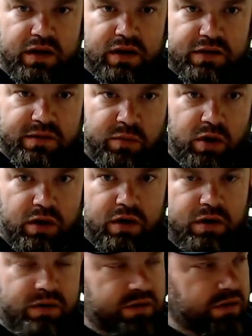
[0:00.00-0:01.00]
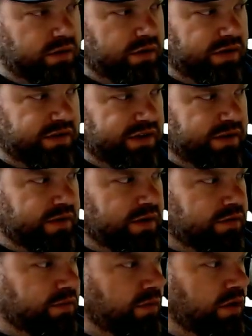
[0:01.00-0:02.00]
Tomorrow or this evening
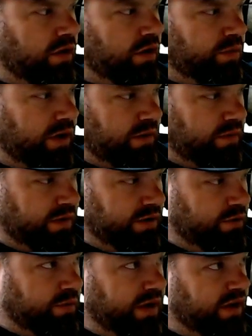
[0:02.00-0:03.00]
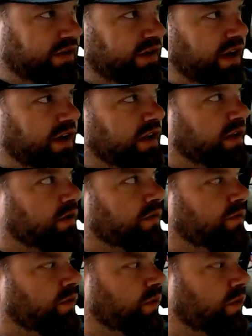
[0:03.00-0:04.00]
or tomorrow, I'll probably do my designing
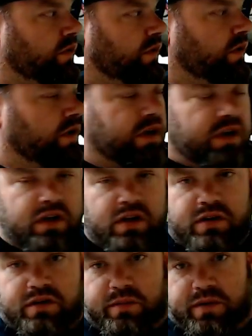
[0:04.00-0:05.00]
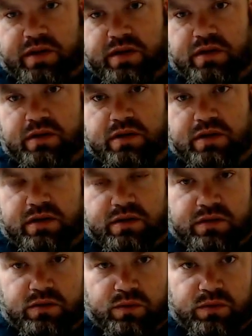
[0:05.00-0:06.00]
for some of the
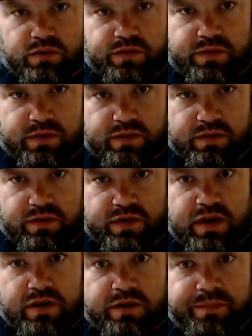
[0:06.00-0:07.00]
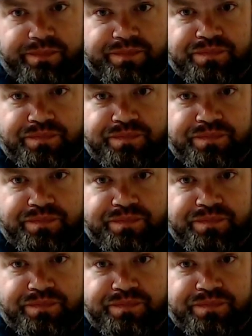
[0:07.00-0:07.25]
tools for Thunder